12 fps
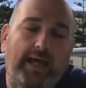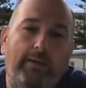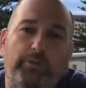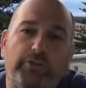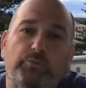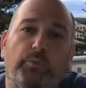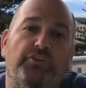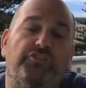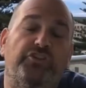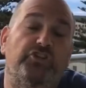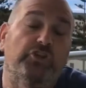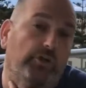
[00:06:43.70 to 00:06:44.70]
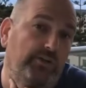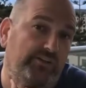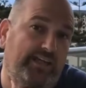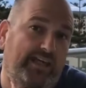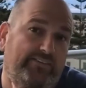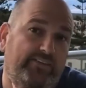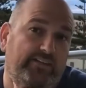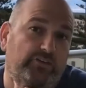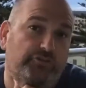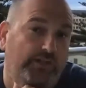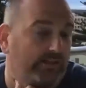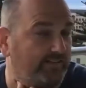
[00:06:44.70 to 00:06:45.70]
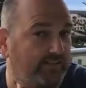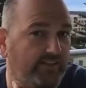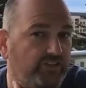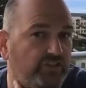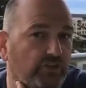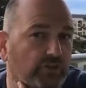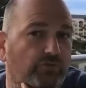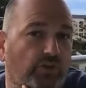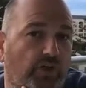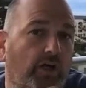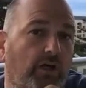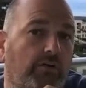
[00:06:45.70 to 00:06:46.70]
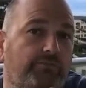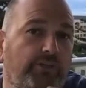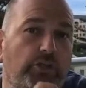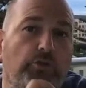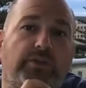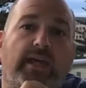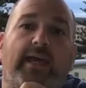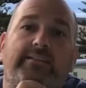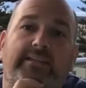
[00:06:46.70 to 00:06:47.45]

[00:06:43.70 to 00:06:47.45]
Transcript: which was the joint ethical trade initiatives of the UK,